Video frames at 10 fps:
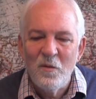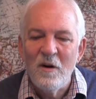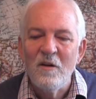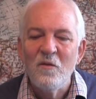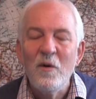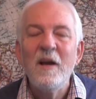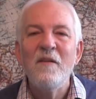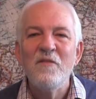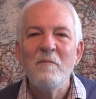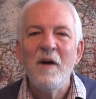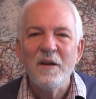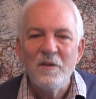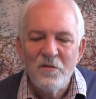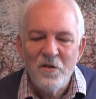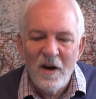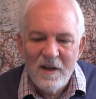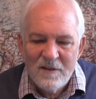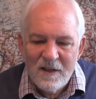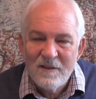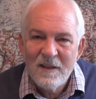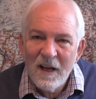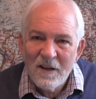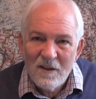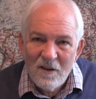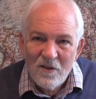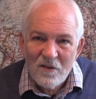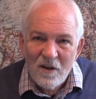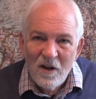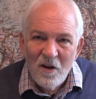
Well, we have the mind of Christ, that's the antidote.